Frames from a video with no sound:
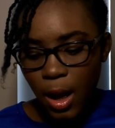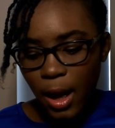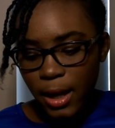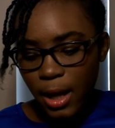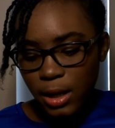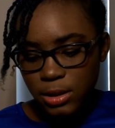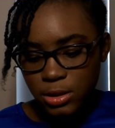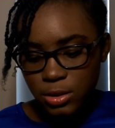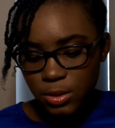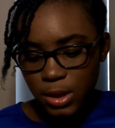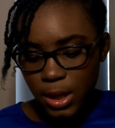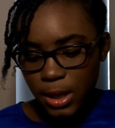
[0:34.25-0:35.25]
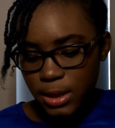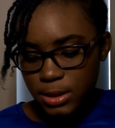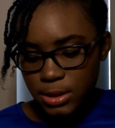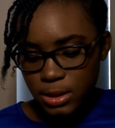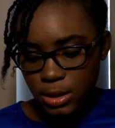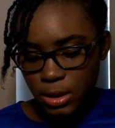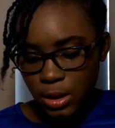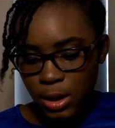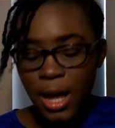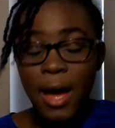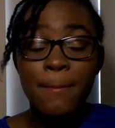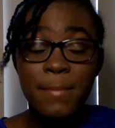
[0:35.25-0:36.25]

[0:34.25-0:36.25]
I